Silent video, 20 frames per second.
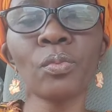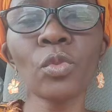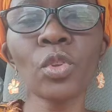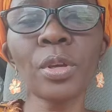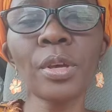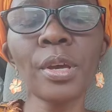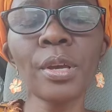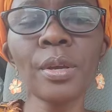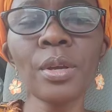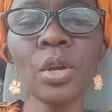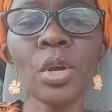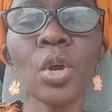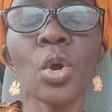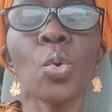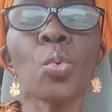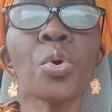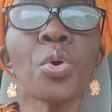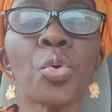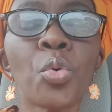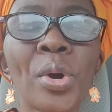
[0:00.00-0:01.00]
Okay?
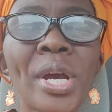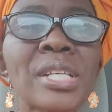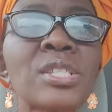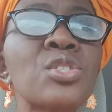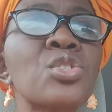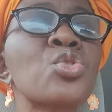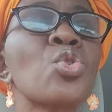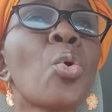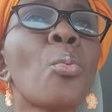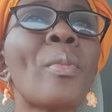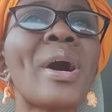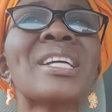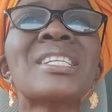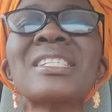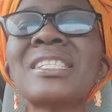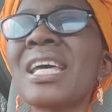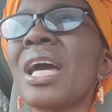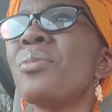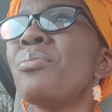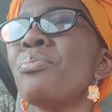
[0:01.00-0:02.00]
We waste so
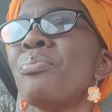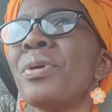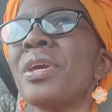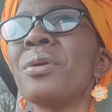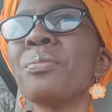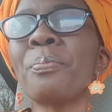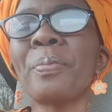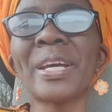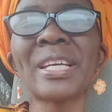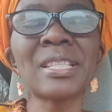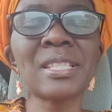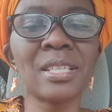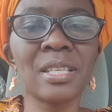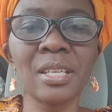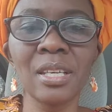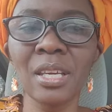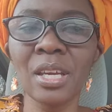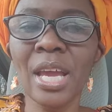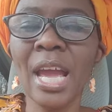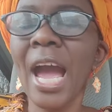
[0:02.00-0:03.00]
much time being
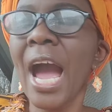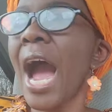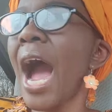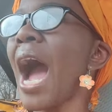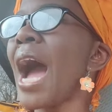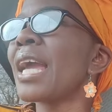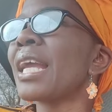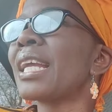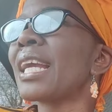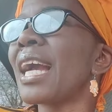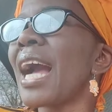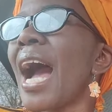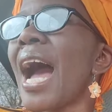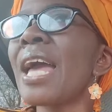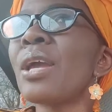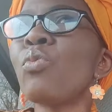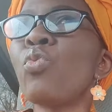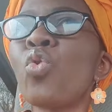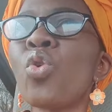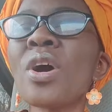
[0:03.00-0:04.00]
petty. I
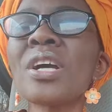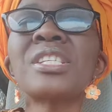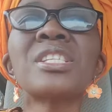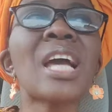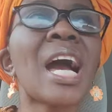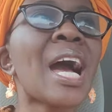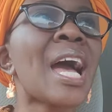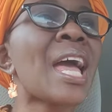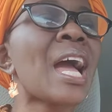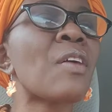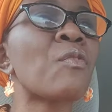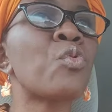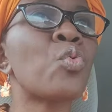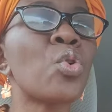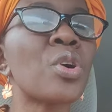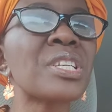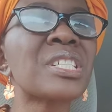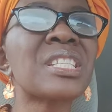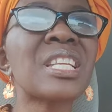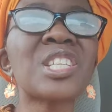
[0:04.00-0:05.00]
have
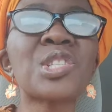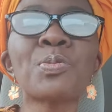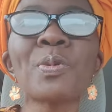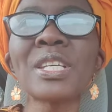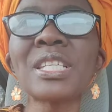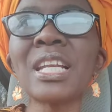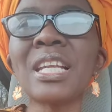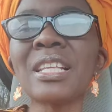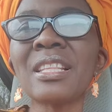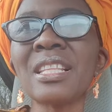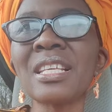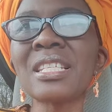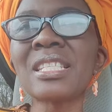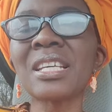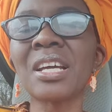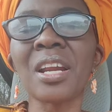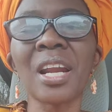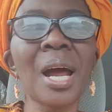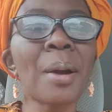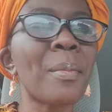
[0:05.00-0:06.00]
watched, especially this
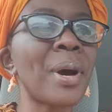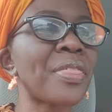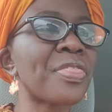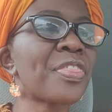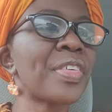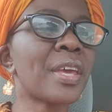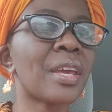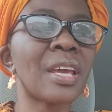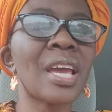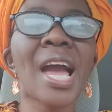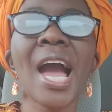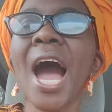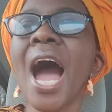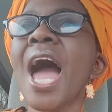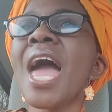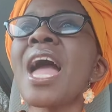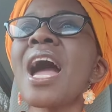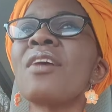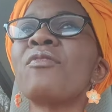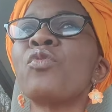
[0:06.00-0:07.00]
grammar thing.
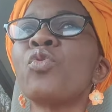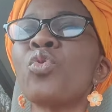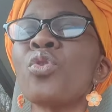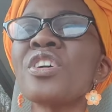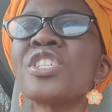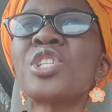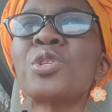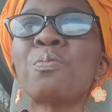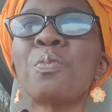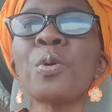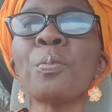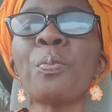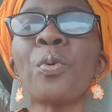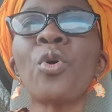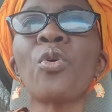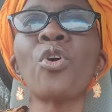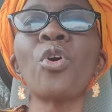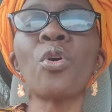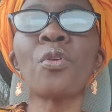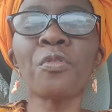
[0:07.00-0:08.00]
I have watched
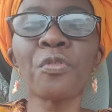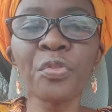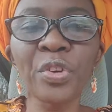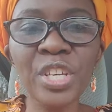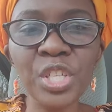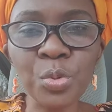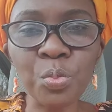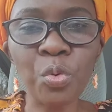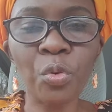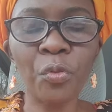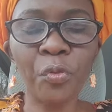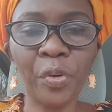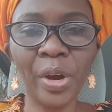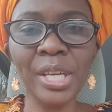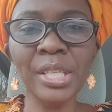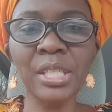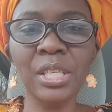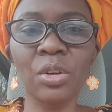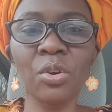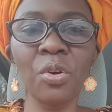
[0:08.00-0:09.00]
people on Facebook
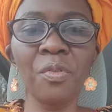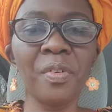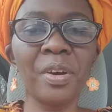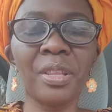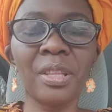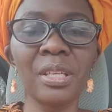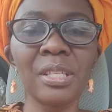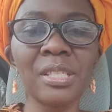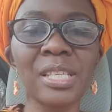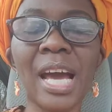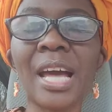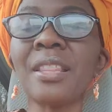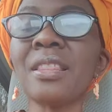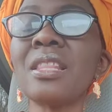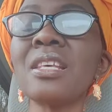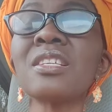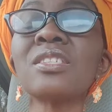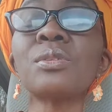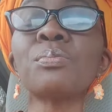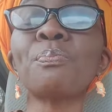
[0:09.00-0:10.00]
fighting over this, and
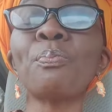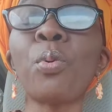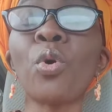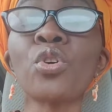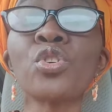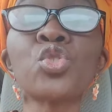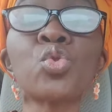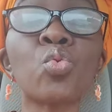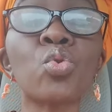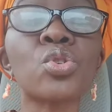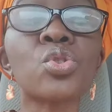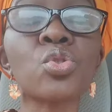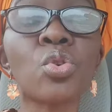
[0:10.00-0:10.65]
this post was